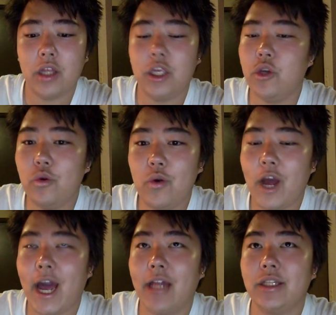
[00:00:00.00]
You
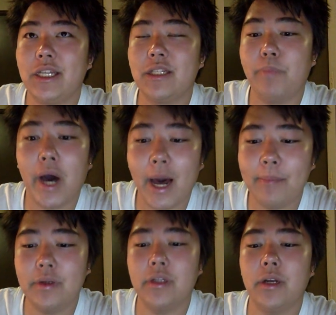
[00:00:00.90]
had these
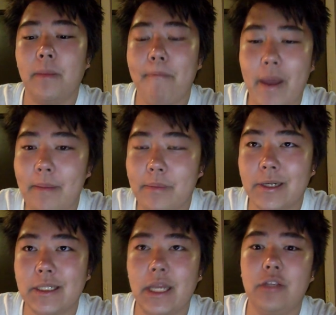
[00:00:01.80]
popular
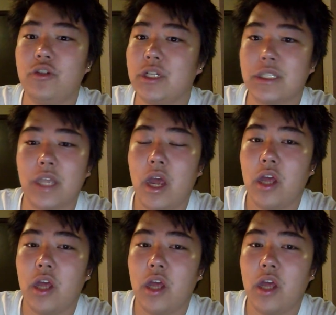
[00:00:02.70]
members and you just